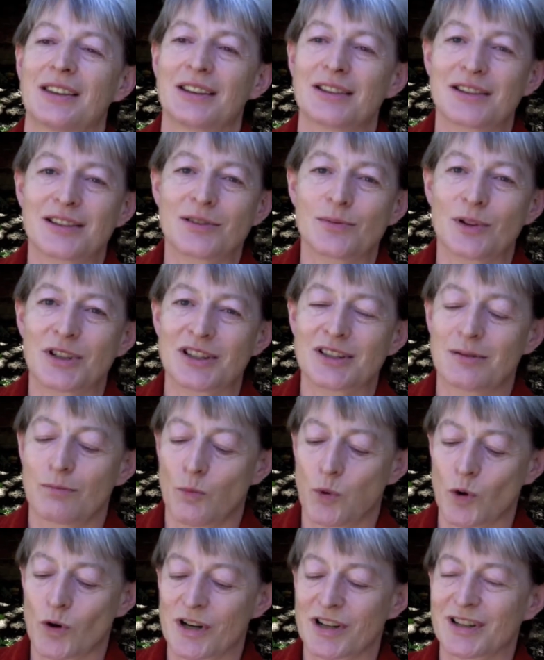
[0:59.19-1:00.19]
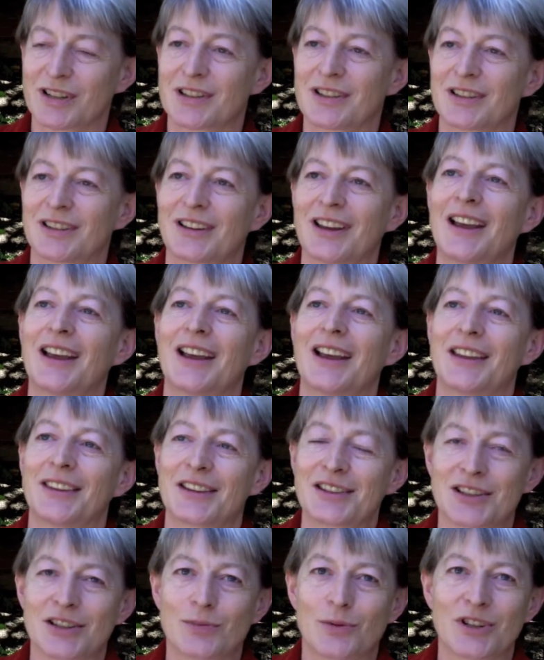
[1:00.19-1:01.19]
This is what's important
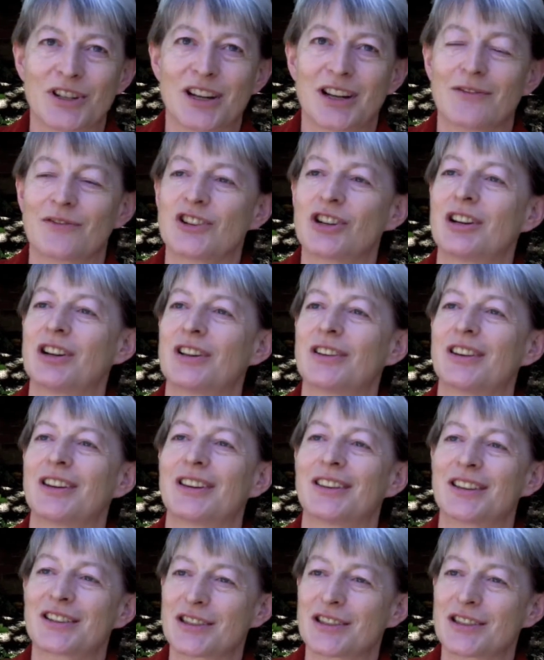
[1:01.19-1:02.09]
this is what I've done,